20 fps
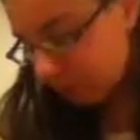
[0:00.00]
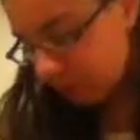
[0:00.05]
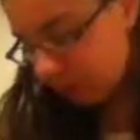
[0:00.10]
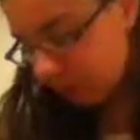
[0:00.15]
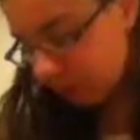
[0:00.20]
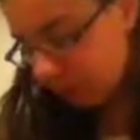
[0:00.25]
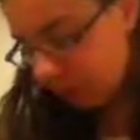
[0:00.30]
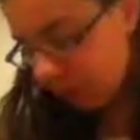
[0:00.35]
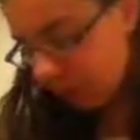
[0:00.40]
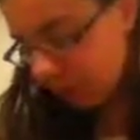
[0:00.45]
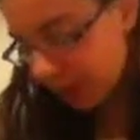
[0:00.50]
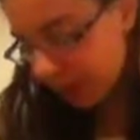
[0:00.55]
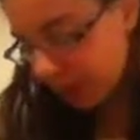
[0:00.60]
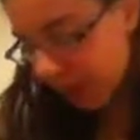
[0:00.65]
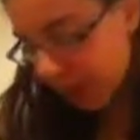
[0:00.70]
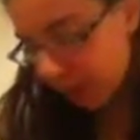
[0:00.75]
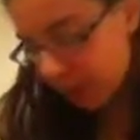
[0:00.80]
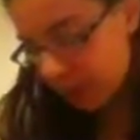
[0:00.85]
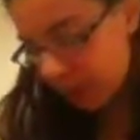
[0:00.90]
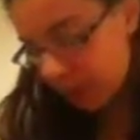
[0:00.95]
so many
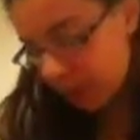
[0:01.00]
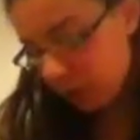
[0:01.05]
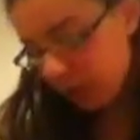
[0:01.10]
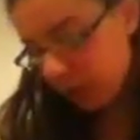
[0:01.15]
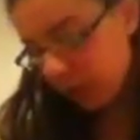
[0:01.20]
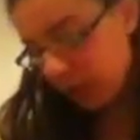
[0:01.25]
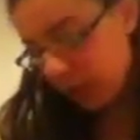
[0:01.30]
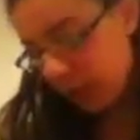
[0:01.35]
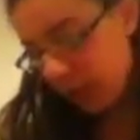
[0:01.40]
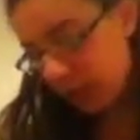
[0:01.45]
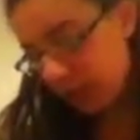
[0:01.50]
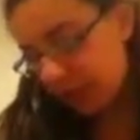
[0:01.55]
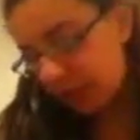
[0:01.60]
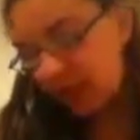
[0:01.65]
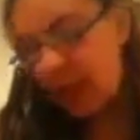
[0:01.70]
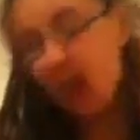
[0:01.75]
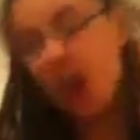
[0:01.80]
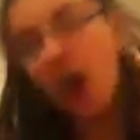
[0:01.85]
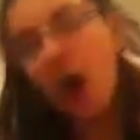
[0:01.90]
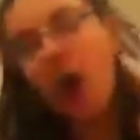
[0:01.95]
chemicals, and
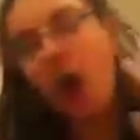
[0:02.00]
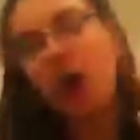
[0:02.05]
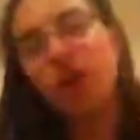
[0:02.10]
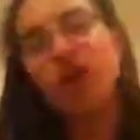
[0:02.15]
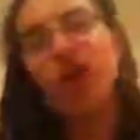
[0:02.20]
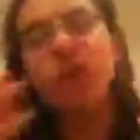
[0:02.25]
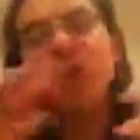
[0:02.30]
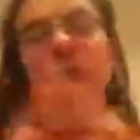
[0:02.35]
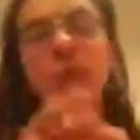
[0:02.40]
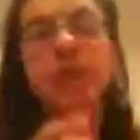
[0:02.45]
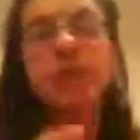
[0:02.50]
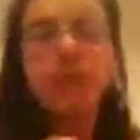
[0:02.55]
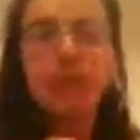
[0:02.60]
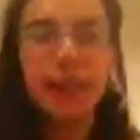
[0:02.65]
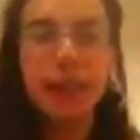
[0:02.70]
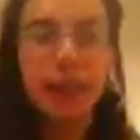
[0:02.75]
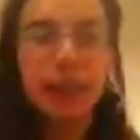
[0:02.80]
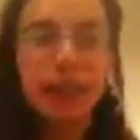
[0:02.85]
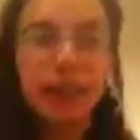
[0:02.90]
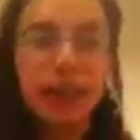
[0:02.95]
they all just work
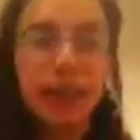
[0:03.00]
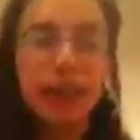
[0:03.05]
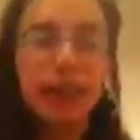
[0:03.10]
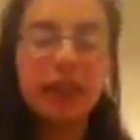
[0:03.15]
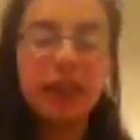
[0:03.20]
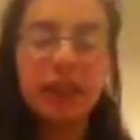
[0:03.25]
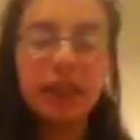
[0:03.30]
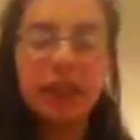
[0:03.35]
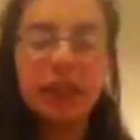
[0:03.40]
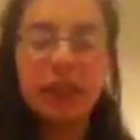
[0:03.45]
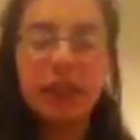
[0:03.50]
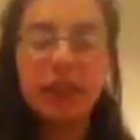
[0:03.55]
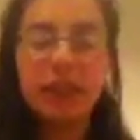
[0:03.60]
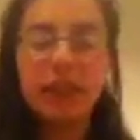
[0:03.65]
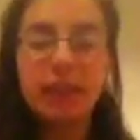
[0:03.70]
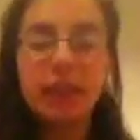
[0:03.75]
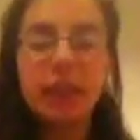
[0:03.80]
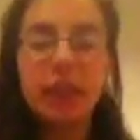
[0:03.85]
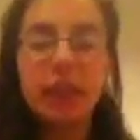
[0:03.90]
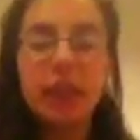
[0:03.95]
together, and I think
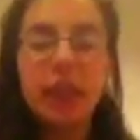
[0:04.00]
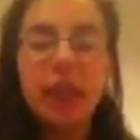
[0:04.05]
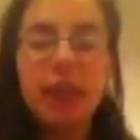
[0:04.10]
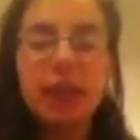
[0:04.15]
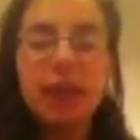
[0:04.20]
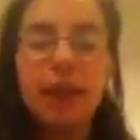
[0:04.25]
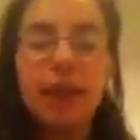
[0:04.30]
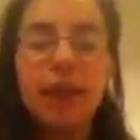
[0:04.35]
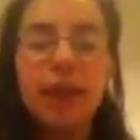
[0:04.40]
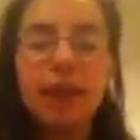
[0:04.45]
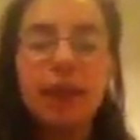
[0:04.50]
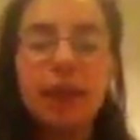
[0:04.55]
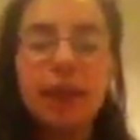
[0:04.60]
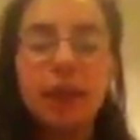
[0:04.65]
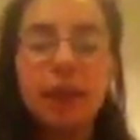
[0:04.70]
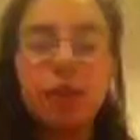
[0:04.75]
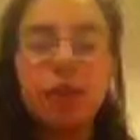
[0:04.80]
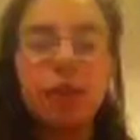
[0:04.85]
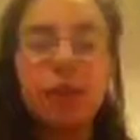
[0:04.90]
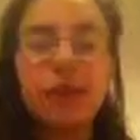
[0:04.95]
that's
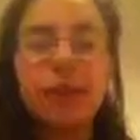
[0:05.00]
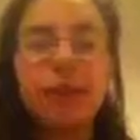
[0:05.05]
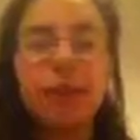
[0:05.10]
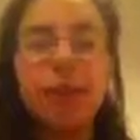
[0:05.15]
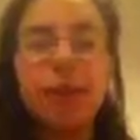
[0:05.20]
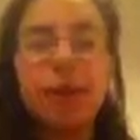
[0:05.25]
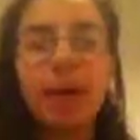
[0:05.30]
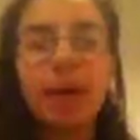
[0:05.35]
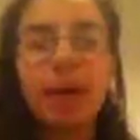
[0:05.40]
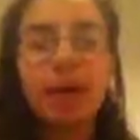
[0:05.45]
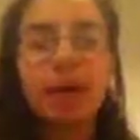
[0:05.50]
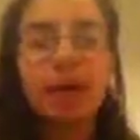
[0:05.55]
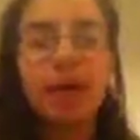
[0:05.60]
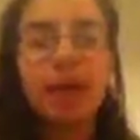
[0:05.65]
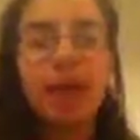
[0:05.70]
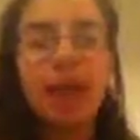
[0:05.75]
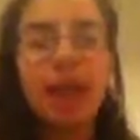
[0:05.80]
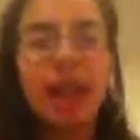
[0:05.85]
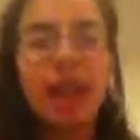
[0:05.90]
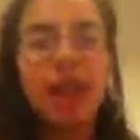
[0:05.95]
the great thing about chemistry,
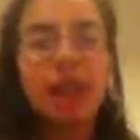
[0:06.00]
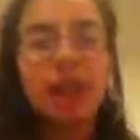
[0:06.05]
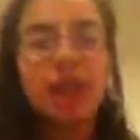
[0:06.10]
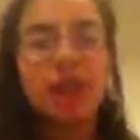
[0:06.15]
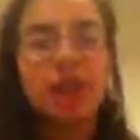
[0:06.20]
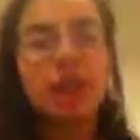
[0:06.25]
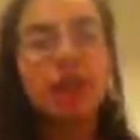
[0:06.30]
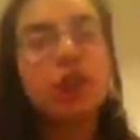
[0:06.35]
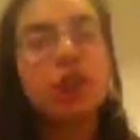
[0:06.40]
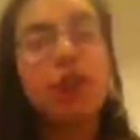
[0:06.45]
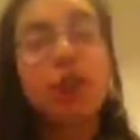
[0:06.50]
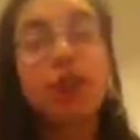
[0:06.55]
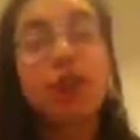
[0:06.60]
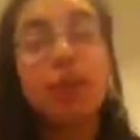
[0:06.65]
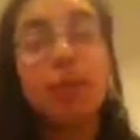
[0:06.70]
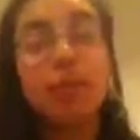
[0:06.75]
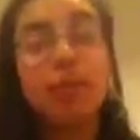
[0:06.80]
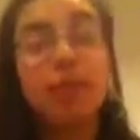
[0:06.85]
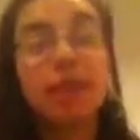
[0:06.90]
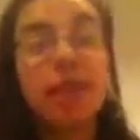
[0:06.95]
is that everything just kind of
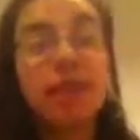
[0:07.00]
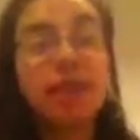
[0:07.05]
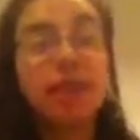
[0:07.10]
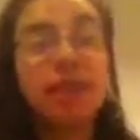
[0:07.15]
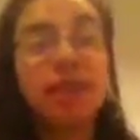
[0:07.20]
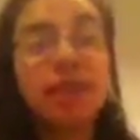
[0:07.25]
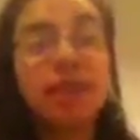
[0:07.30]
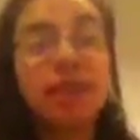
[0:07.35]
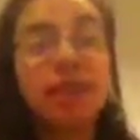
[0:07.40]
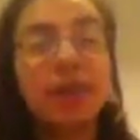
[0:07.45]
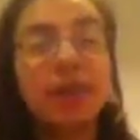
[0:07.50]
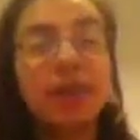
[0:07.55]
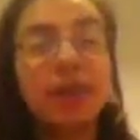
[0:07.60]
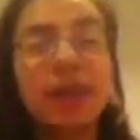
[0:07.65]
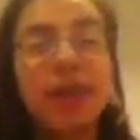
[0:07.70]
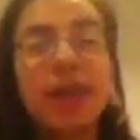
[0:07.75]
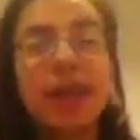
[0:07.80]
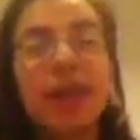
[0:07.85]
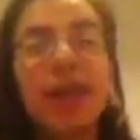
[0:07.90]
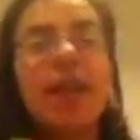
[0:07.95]
comes together at the end of the
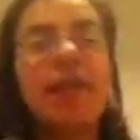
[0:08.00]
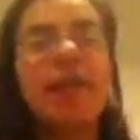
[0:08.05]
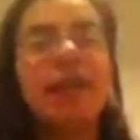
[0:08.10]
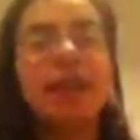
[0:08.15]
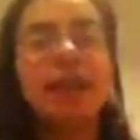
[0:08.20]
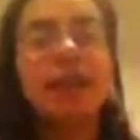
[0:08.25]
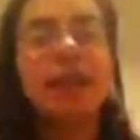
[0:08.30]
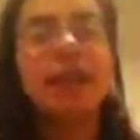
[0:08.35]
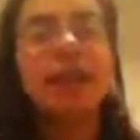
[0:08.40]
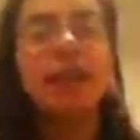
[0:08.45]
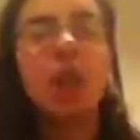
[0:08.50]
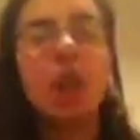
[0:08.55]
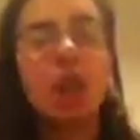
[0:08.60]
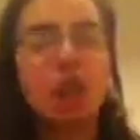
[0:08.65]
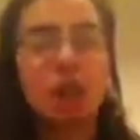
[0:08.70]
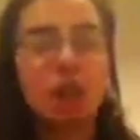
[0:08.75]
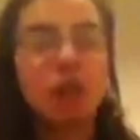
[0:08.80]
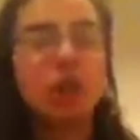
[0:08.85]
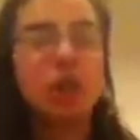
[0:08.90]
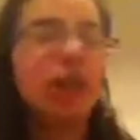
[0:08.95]
day, and everything is
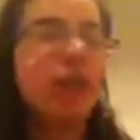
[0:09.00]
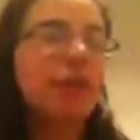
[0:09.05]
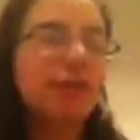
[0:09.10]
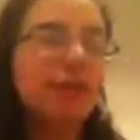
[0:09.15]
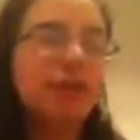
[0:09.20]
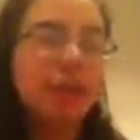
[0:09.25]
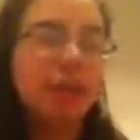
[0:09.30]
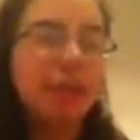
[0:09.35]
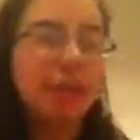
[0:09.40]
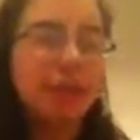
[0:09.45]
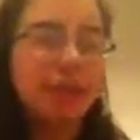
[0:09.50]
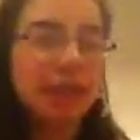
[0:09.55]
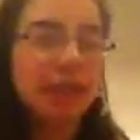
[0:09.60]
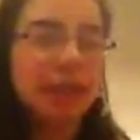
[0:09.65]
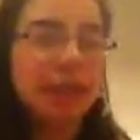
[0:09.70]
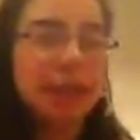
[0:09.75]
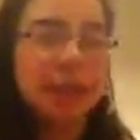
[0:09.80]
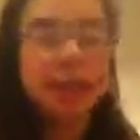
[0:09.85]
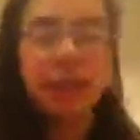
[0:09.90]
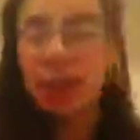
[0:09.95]
logical and everything makes
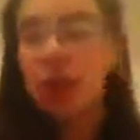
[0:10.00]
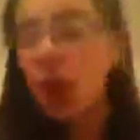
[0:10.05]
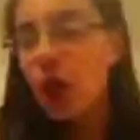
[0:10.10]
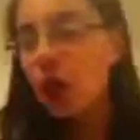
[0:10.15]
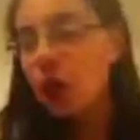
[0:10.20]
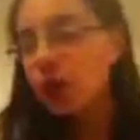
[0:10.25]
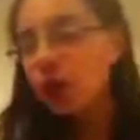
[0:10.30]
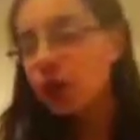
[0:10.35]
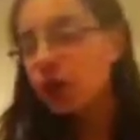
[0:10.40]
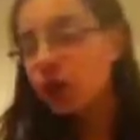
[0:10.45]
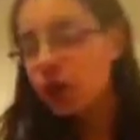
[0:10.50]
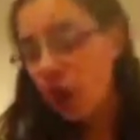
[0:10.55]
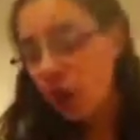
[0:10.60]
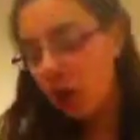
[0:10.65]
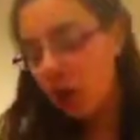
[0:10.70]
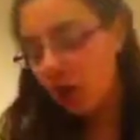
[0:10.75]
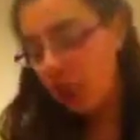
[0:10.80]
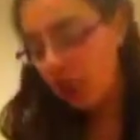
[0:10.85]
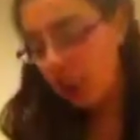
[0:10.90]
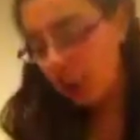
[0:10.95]
sense.
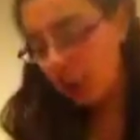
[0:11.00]
So